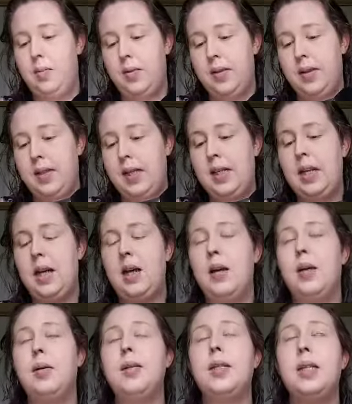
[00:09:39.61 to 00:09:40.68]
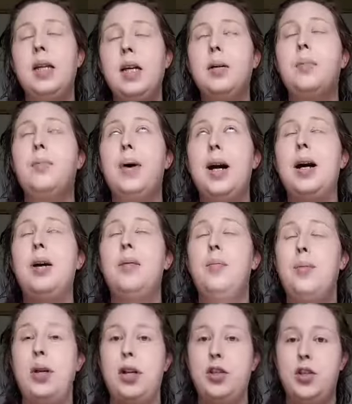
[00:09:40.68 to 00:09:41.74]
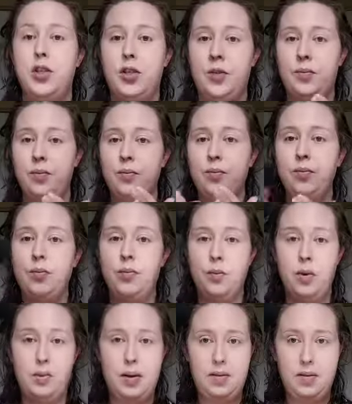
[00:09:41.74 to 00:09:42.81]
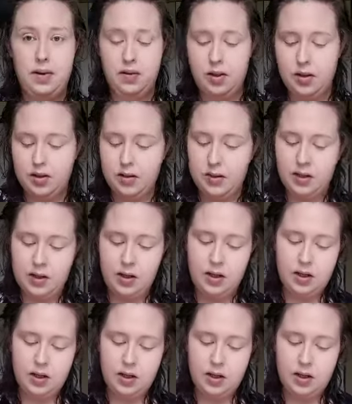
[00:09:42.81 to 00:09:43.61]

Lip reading: Sigma brush, one of my favorites,